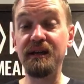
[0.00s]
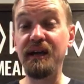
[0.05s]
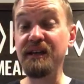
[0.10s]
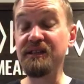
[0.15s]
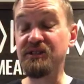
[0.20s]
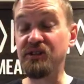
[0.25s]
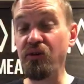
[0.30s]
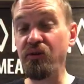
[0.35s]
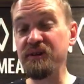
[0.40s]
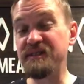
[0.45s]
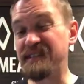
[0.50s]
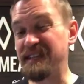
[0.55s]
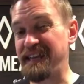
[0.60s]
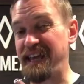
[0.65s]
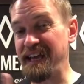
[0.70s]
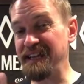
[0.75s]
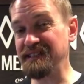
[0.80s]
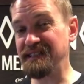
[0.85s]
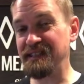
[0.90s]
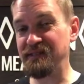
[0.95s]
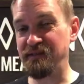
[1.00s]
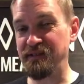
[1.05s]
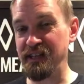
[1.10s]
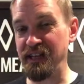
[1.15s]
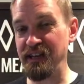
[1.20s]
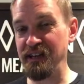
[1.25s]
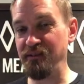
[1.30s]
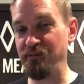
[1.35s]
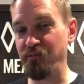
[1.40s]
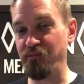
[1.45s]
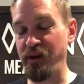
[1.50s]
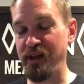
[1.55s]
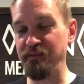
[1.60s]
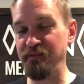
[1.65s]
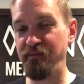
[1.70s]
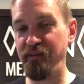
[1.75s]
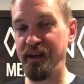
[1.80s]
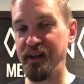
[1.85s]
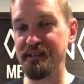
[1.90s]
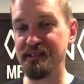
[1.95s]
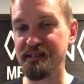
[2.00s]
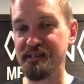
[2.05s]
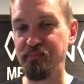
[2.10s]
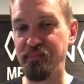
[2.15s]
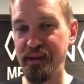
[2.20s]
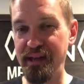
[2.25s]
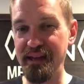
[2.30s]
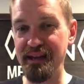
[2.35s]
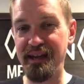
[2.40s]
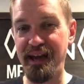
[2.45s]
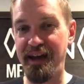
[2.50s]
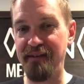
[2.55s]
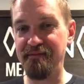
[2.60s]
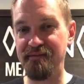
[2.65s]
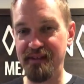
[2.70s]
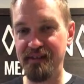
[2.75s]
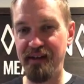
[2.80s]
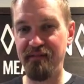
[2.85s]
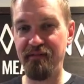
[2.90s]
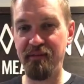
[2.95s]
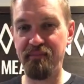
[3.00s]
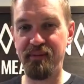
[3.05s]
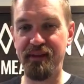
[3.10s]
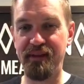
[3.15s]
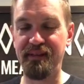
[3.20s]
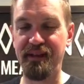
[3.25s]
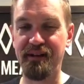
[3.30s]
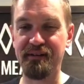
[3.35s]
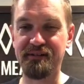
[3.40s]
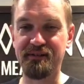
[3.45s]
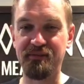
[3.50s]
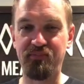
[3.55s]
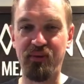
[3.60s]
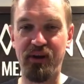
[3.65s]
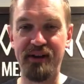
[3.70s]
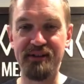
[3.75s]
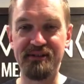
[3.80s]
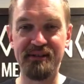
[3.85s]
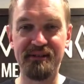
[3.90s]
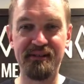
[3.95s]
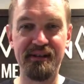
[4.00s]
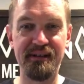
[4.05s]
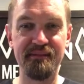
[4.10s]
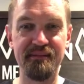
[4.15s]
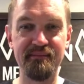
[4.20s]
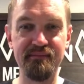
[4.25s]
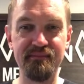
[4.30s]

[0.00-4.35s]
So is the Kansas City Renfest big? I've never been there, surprisingly.